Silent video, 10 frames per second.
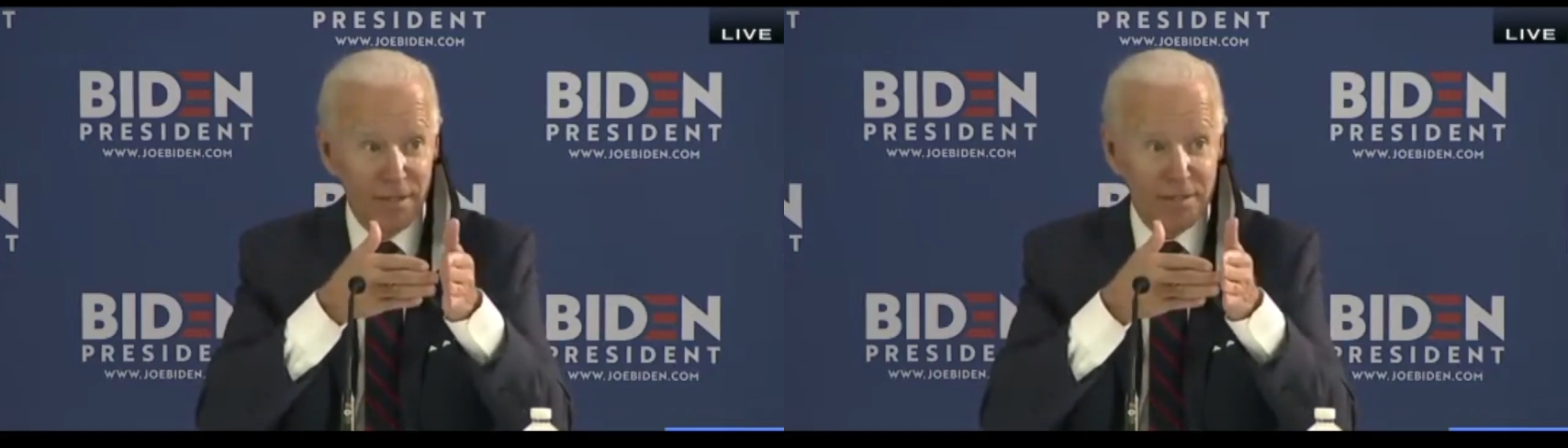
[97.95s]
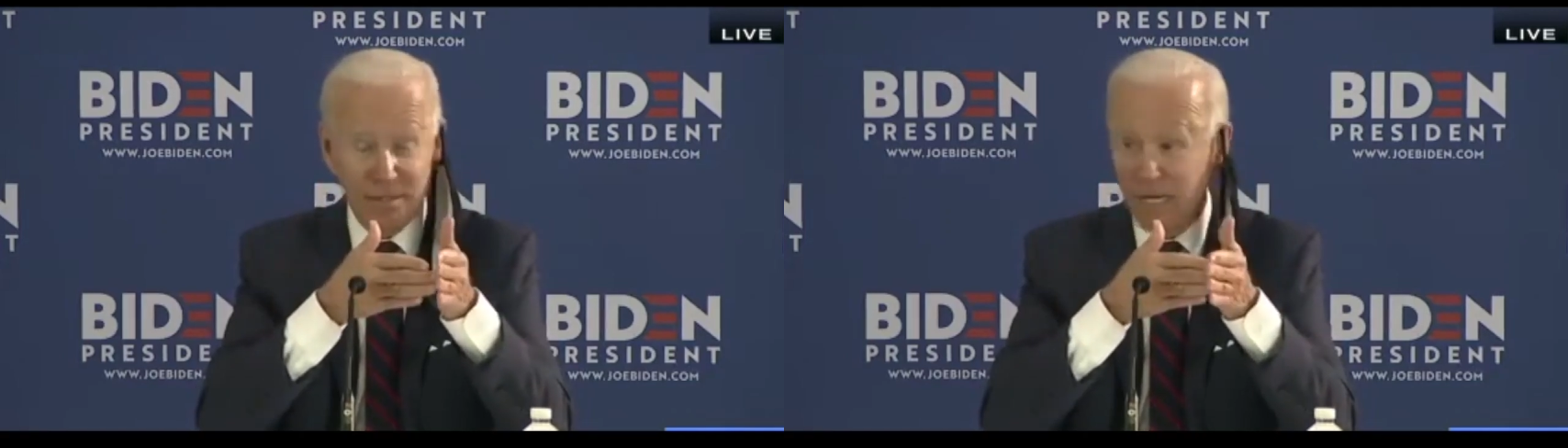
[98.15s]

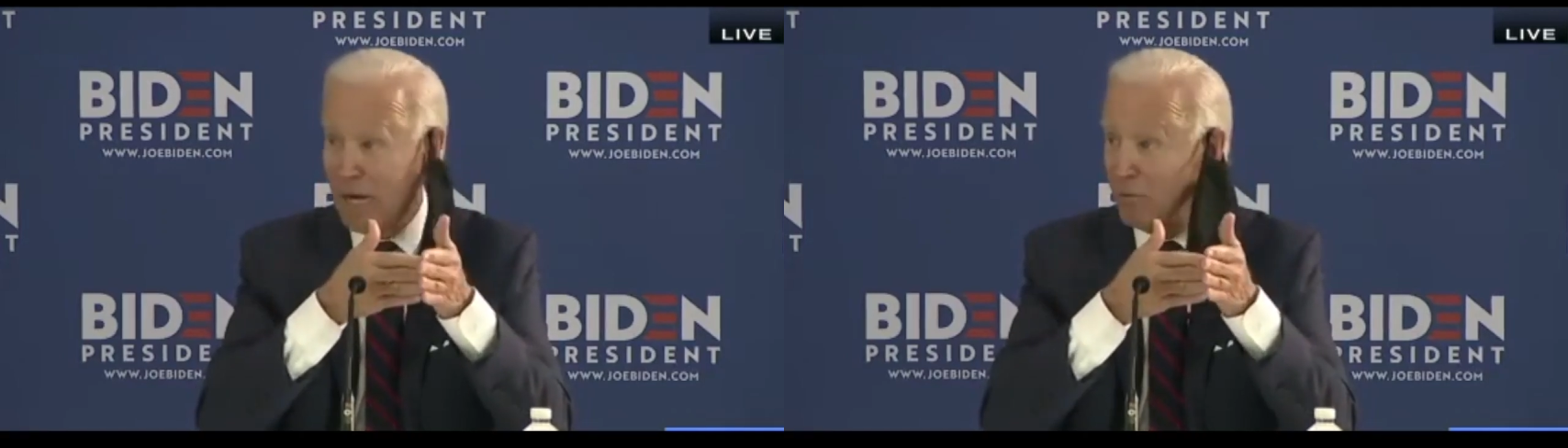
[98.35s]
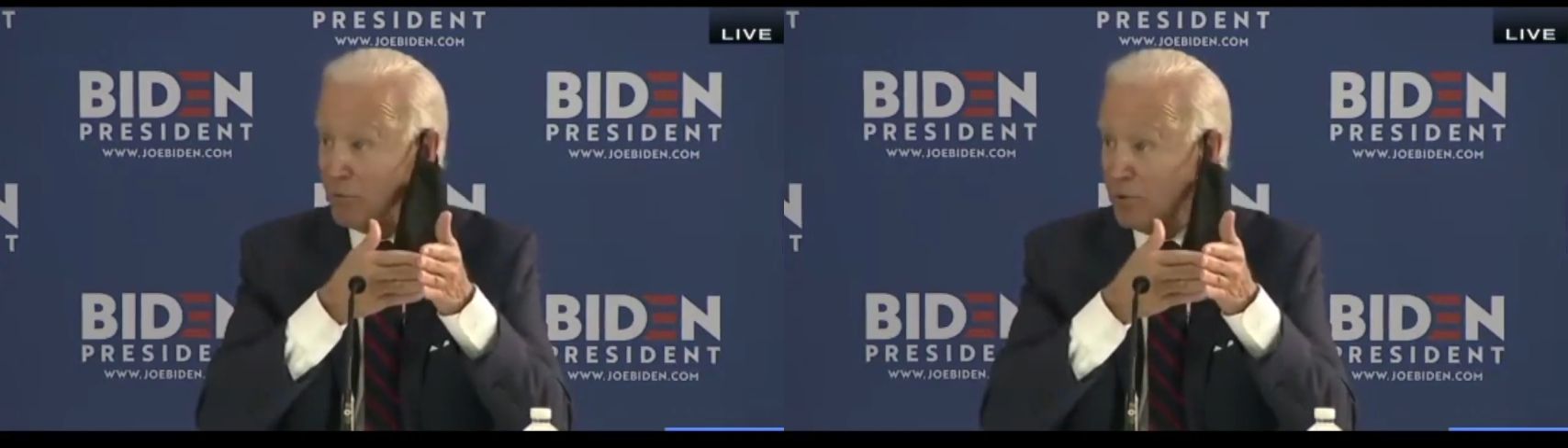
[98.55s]
This is
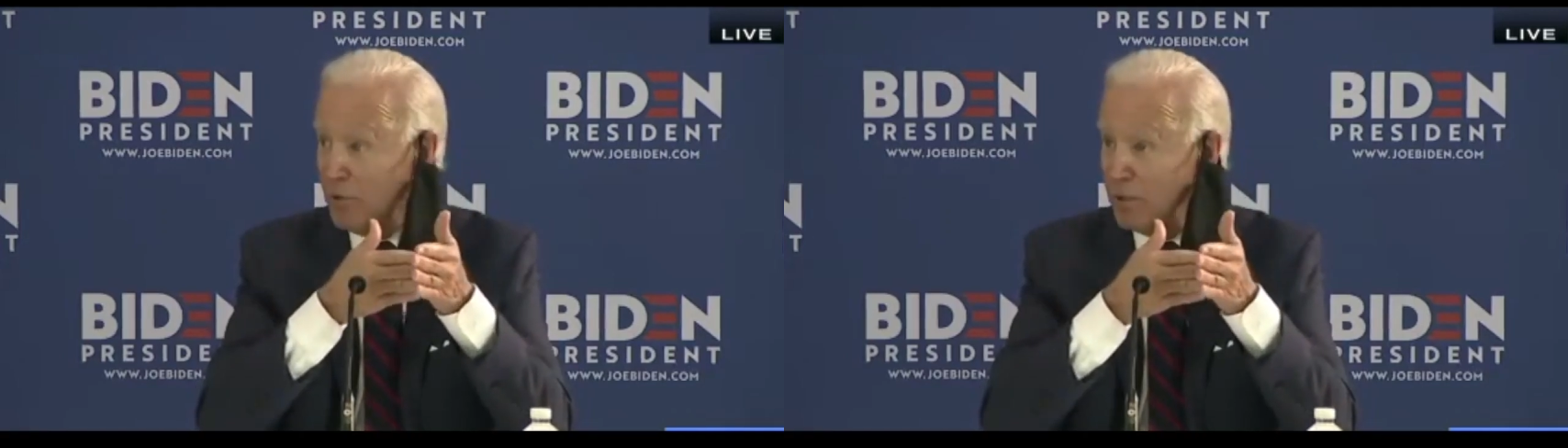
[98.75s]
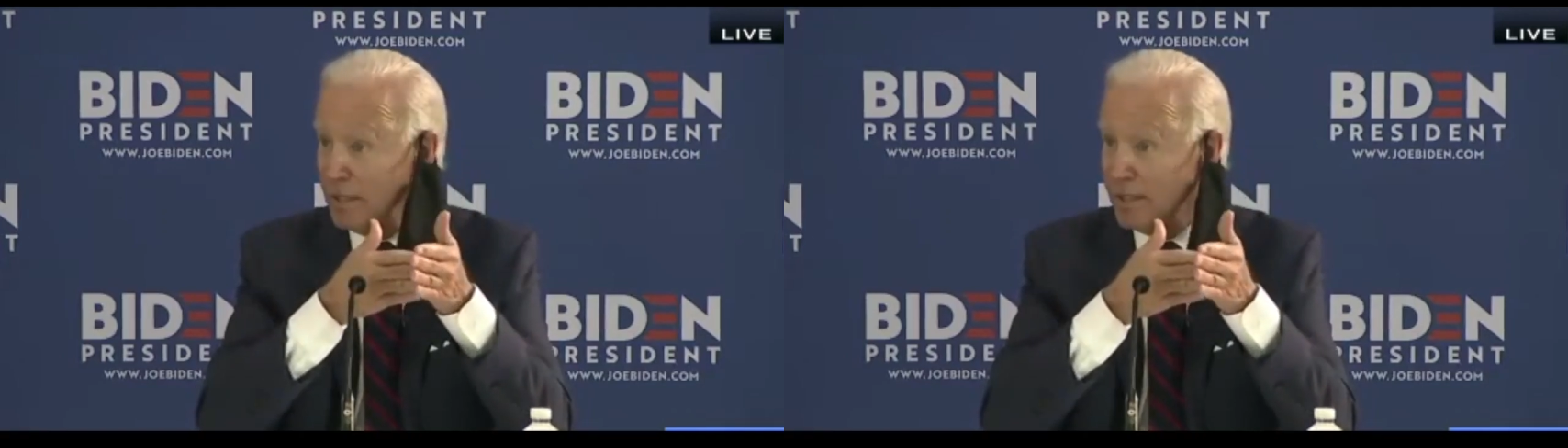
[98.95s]
how we'll
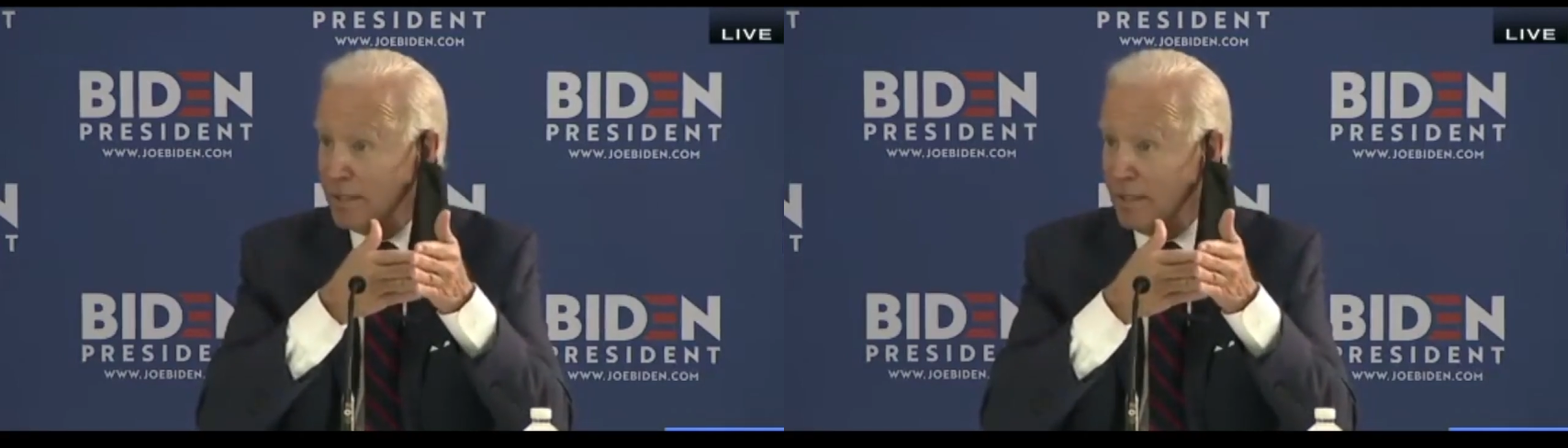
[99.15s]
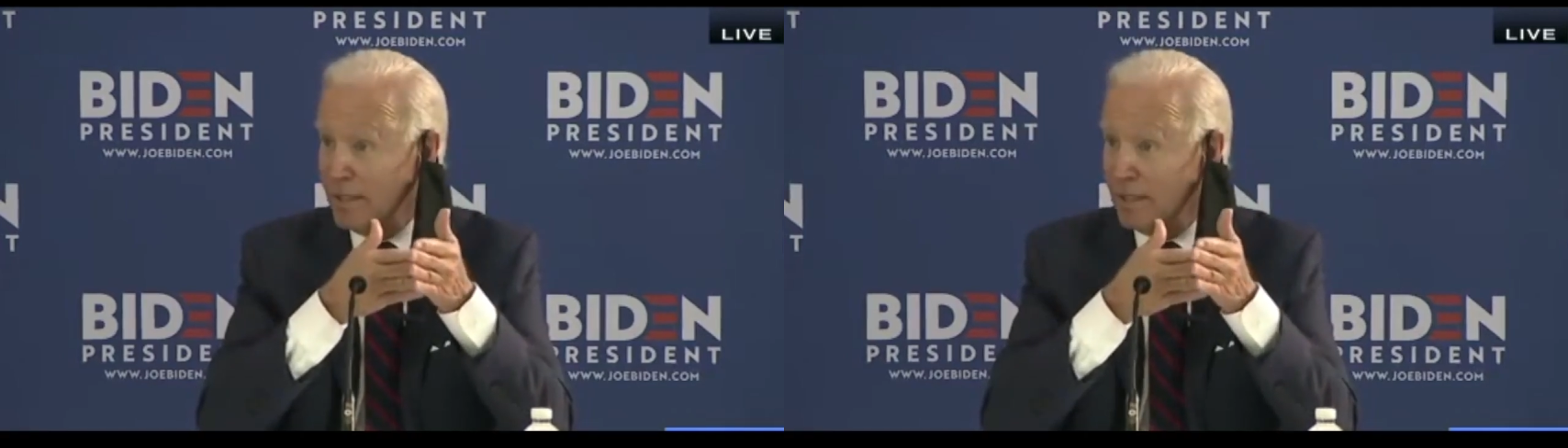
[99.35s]
do it.
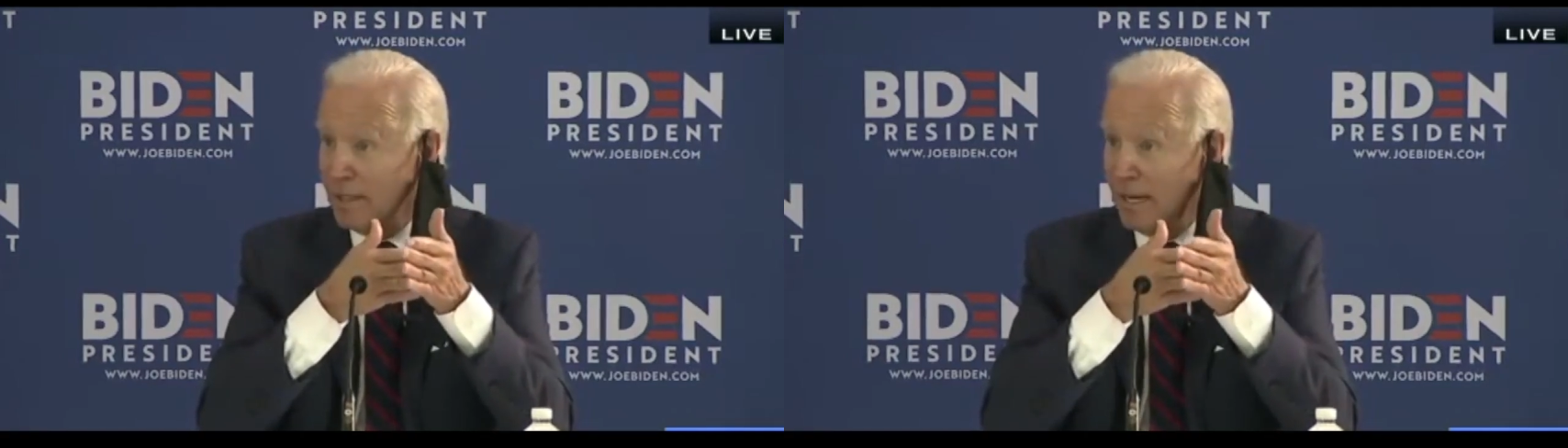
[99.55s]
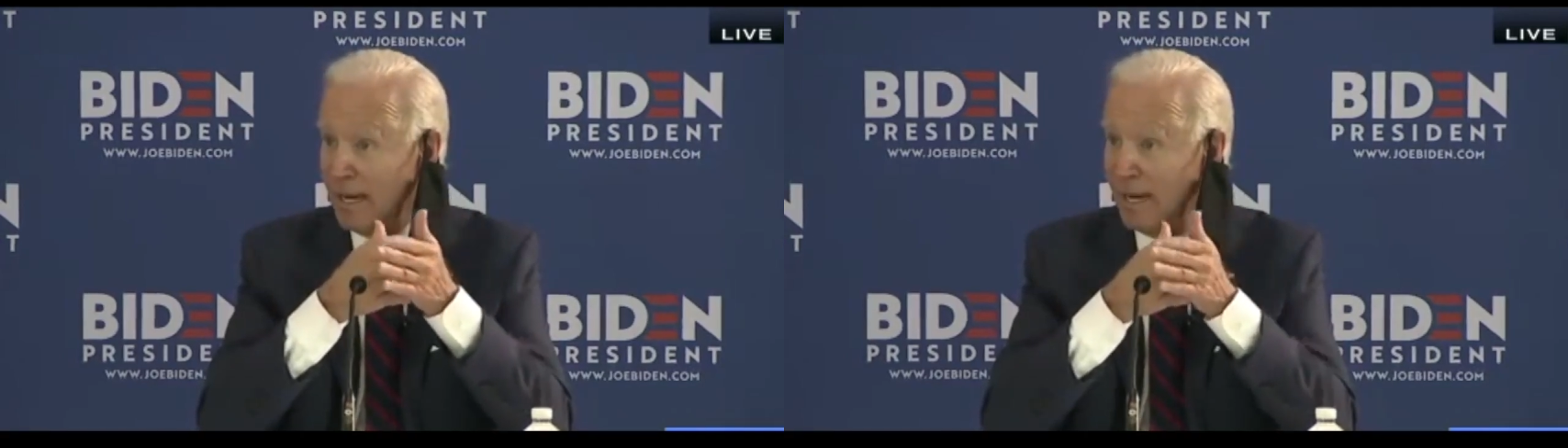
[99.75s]

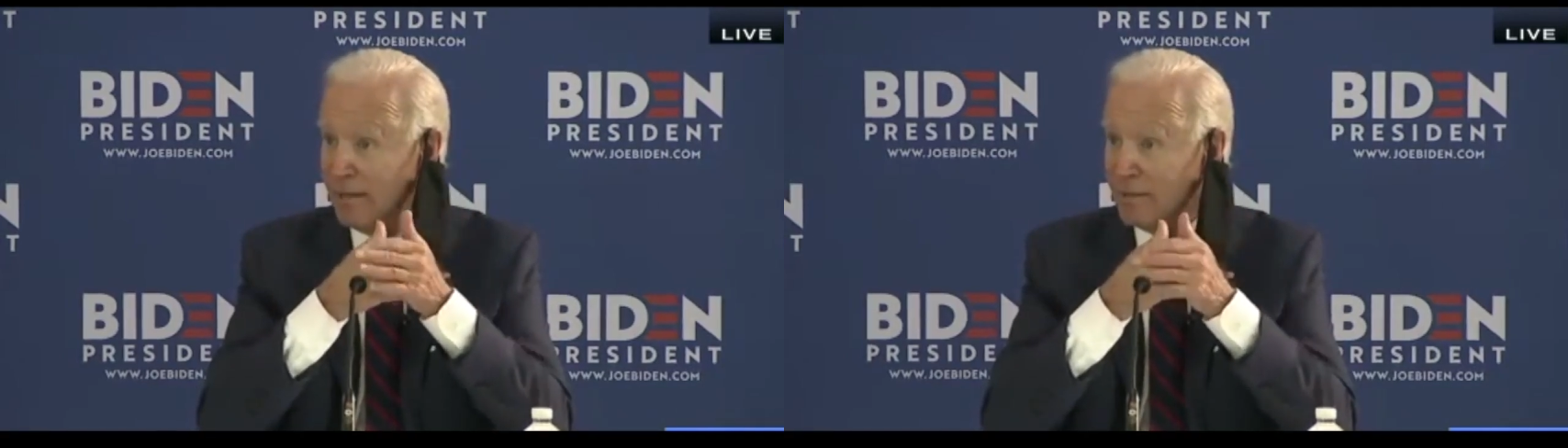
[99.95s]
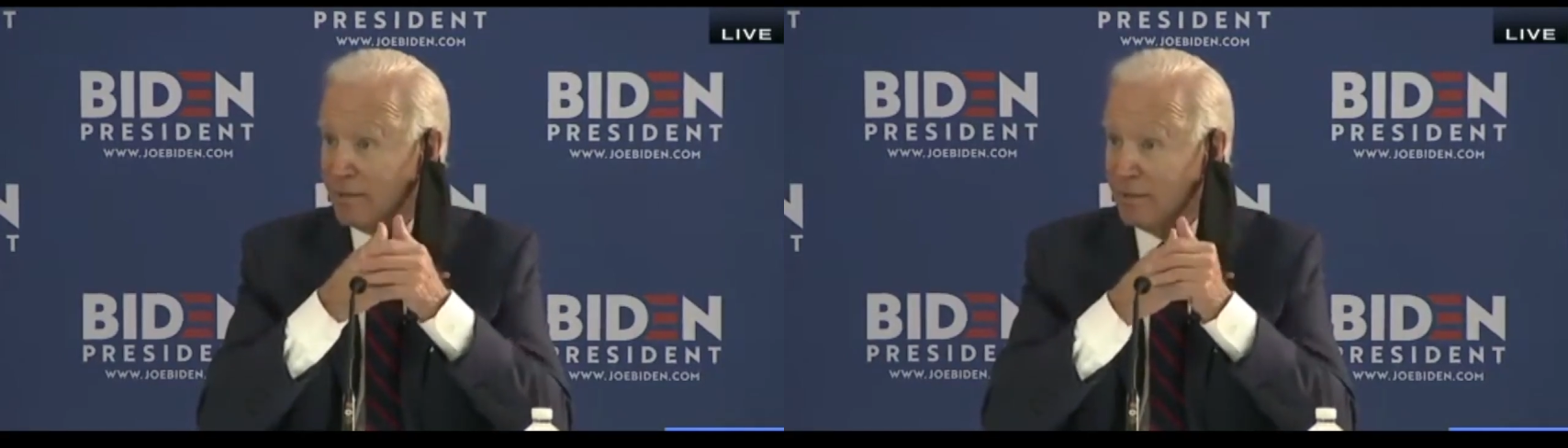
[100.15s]

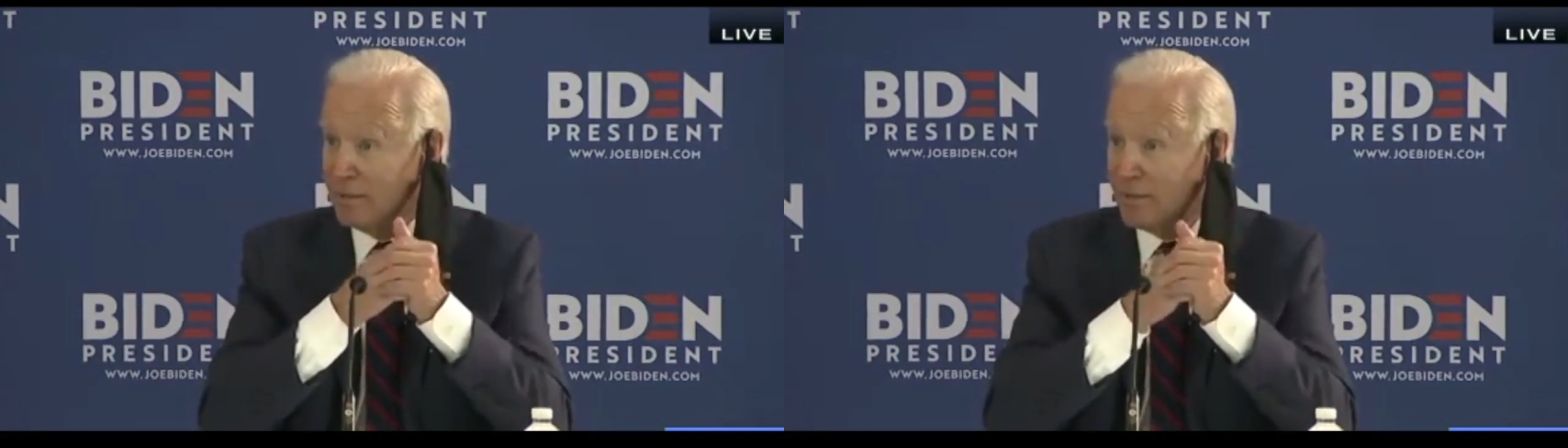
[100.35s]
And